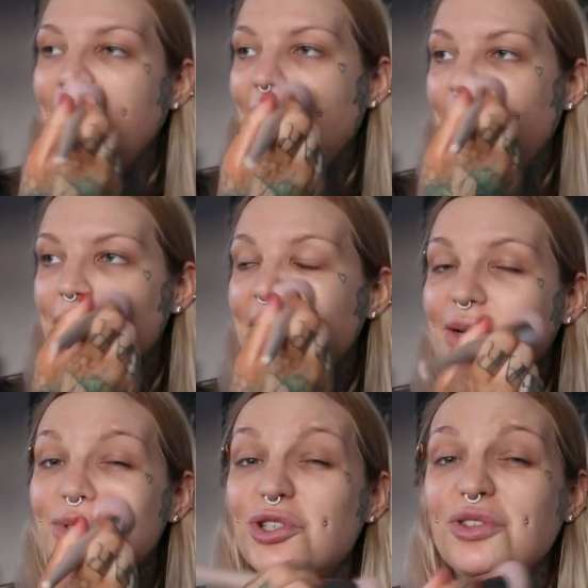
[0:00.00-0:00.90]
and
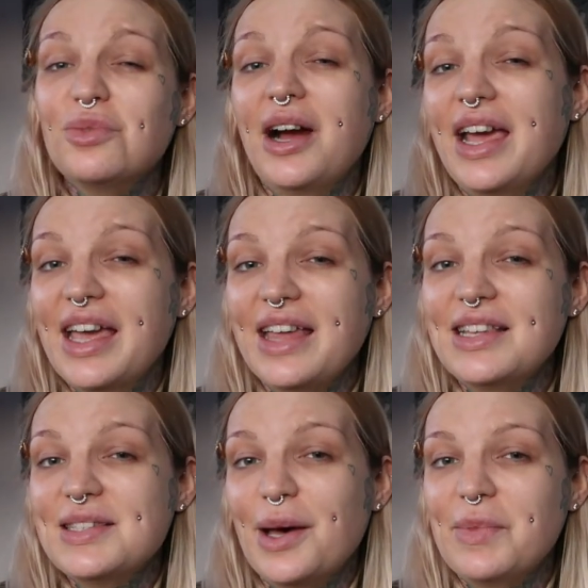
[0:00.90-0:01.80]
I will try and get
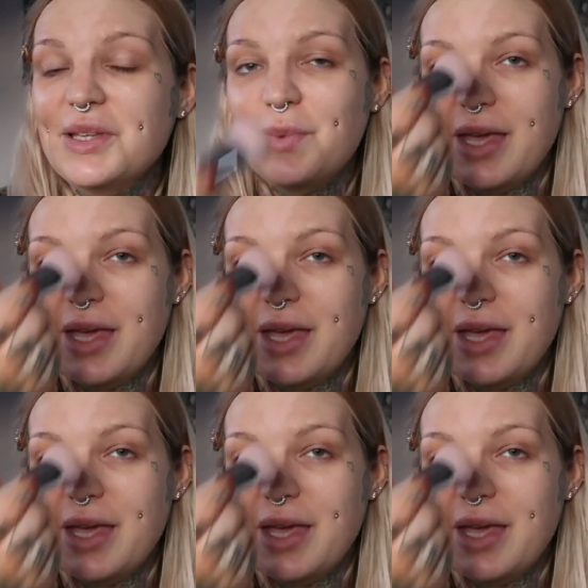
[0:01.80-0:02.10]
this up this